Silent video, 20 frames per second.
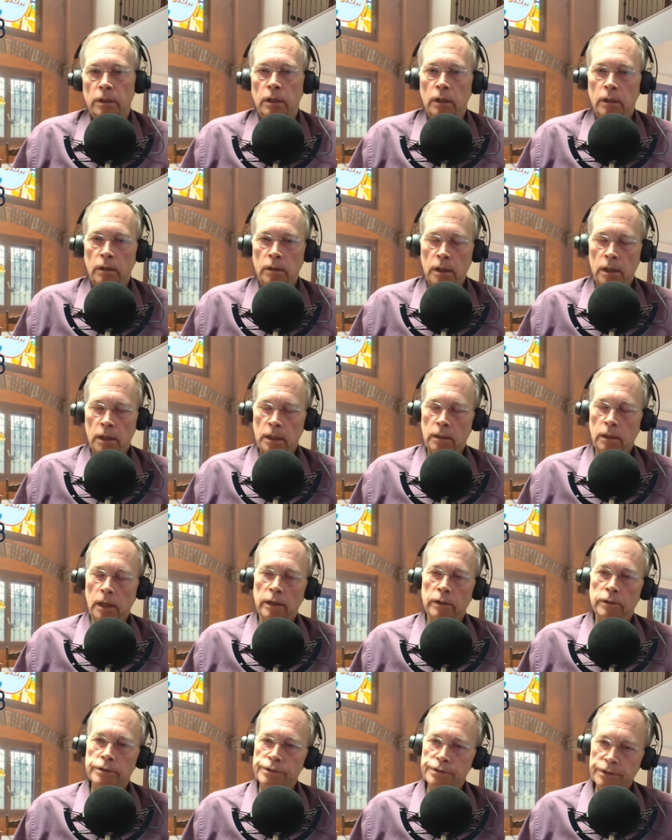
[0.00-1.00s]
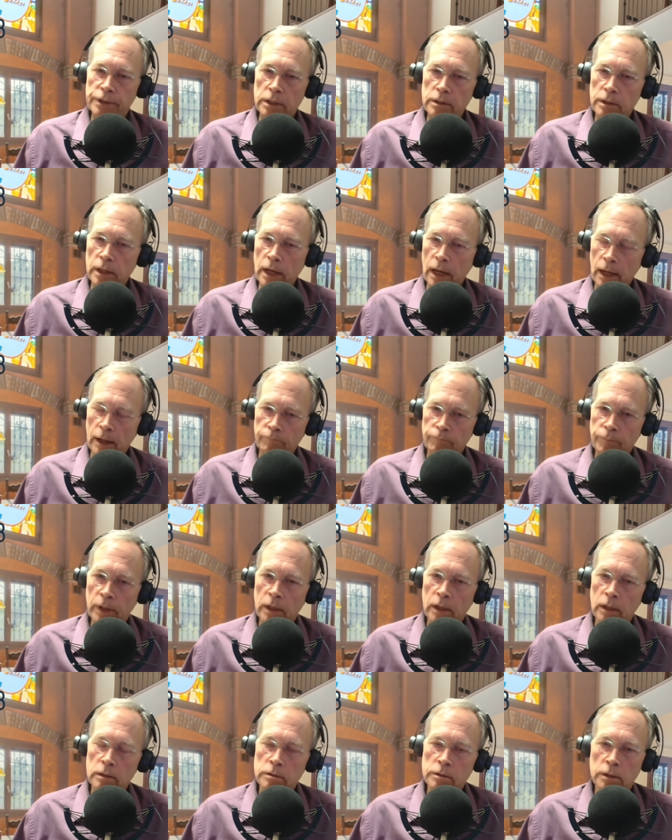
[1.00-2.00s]
I could see that,
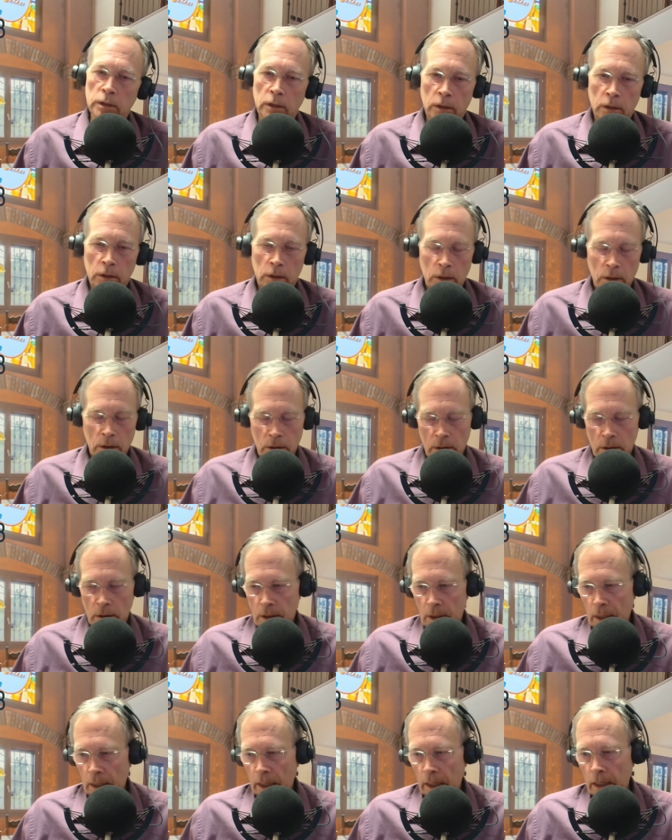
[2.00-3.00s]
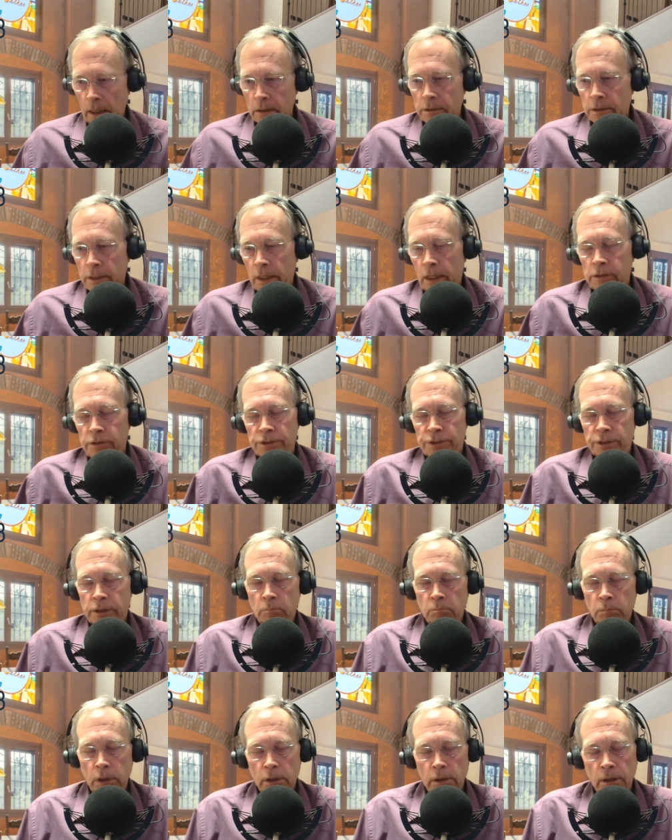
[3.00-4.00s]
and I just
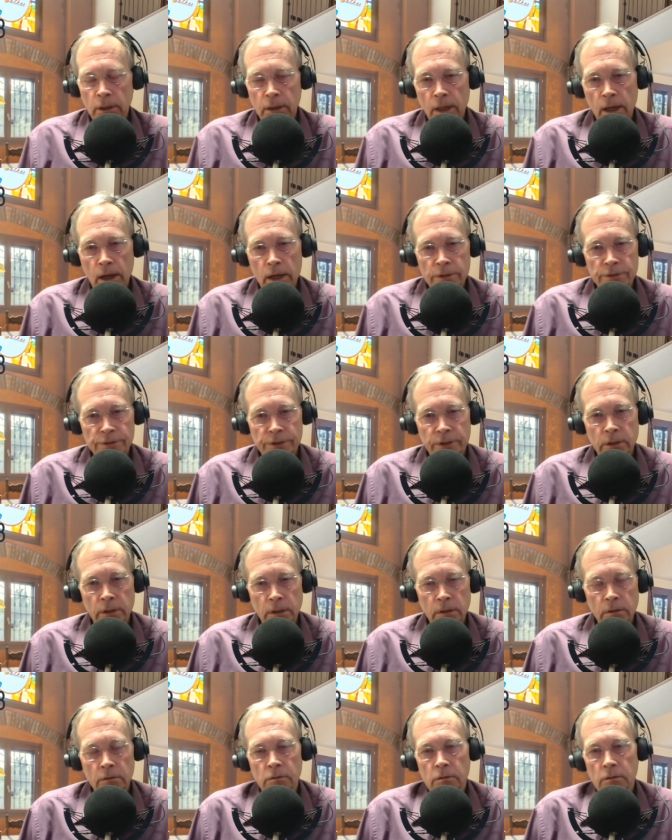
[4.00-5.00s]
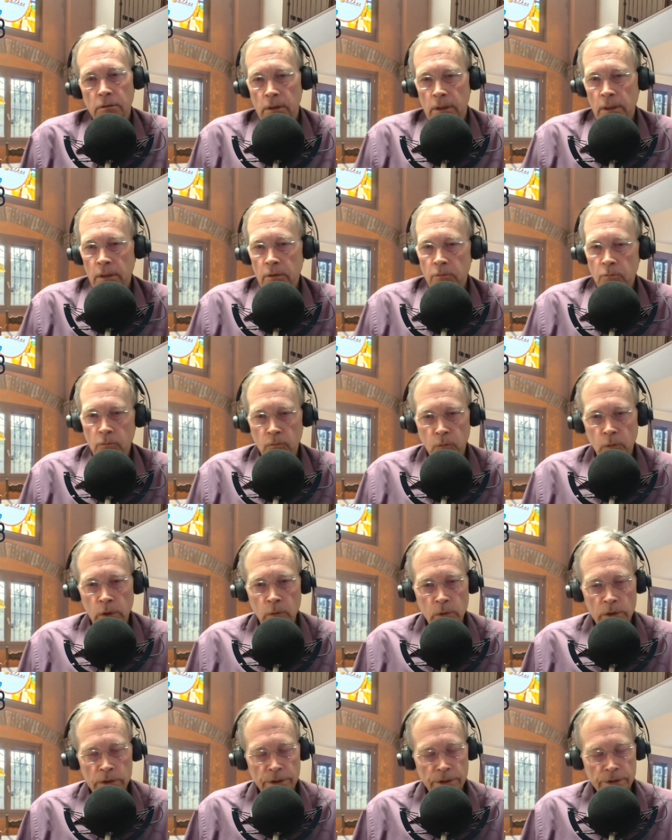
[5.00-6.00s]
completely lost it, and we
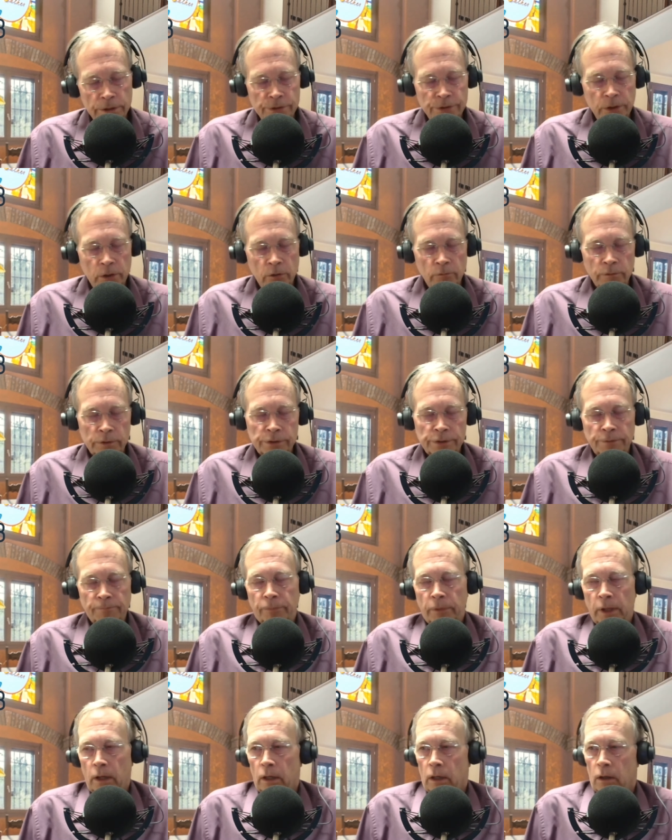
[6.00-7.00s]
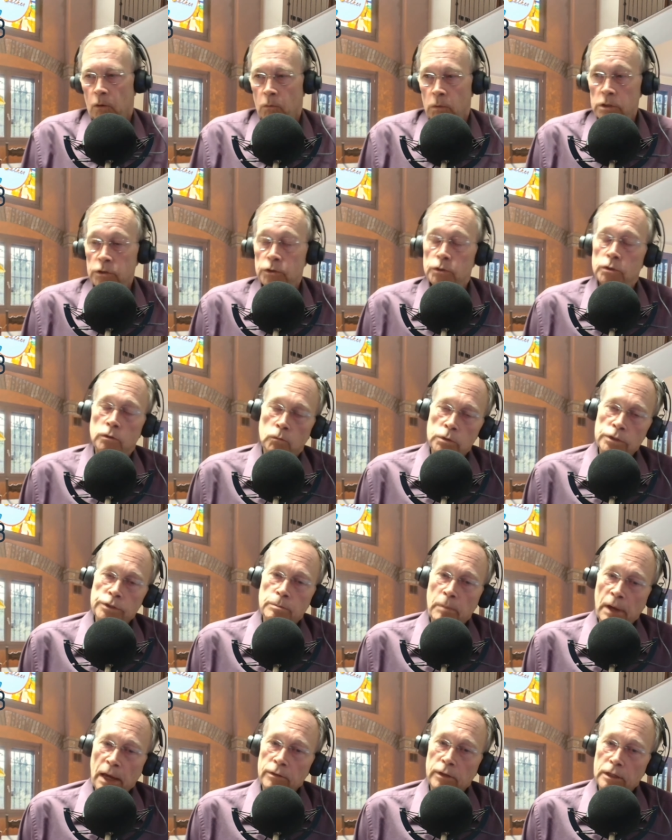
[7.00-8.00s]
went to the surface, which was a
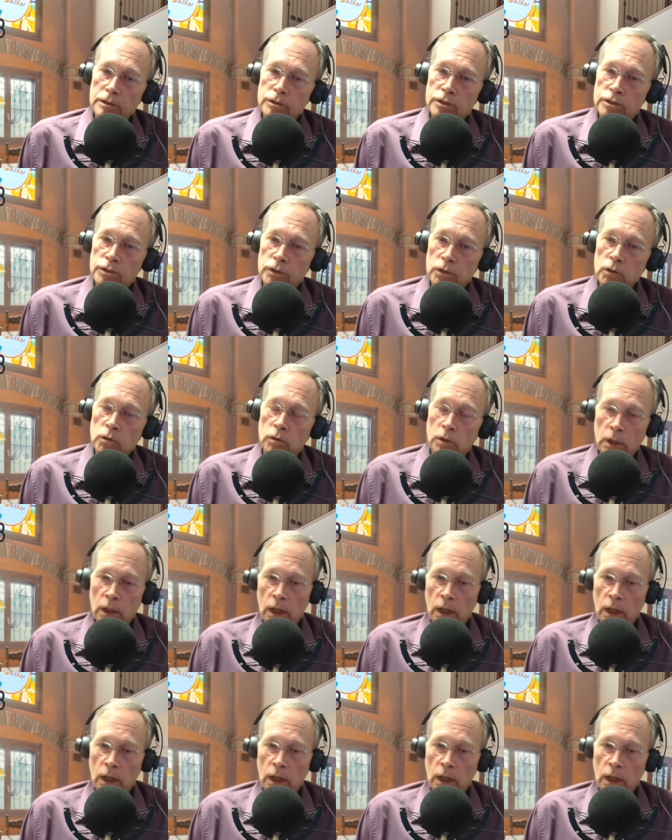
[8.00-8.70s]
bad thing to do.